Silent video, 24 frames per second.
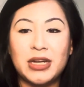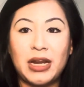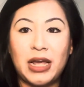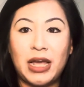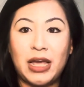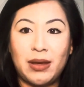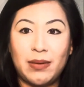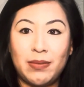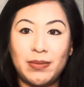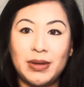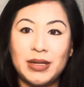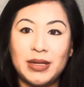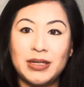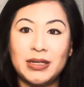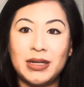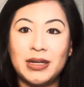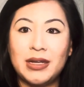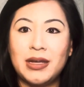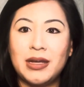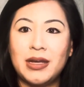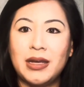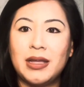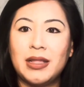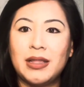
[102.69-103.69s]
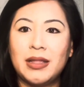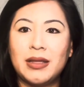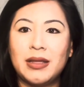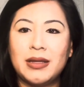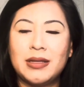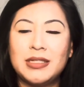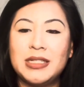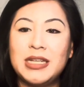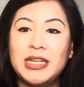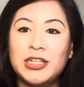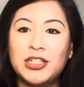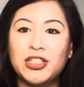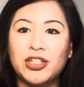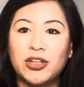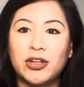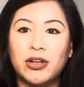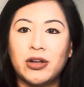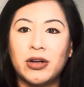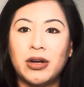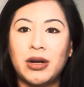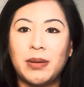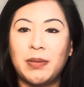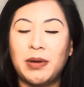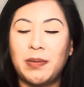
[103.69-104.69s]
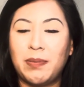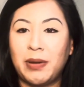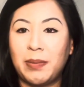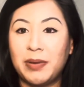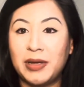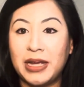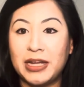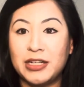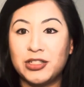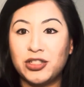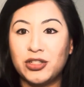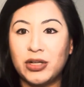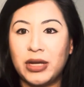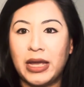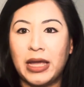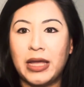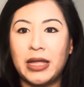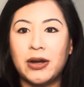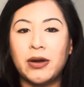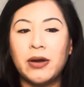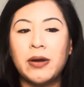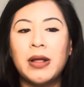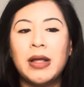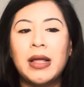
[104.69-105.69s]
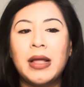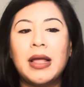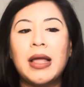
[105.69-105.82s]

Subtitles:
I am a teacher, I'm a public educator,